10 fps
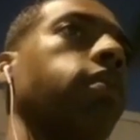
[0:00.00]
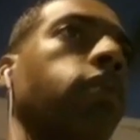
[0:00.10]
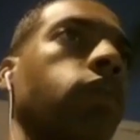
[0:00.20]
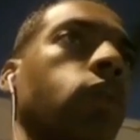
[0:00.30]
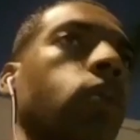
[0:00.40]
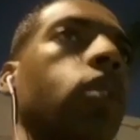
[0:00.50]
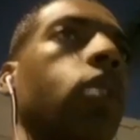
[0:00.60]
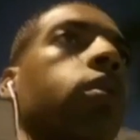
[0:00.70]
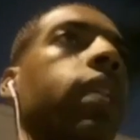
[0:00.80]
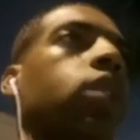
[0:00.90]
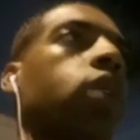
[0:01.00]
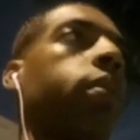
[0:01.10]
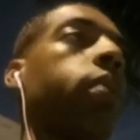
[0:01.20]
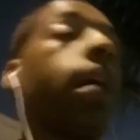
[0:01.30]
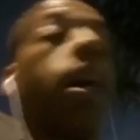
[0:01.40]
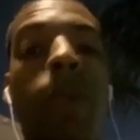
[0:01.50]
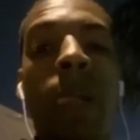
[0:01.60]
So that's what I'm about.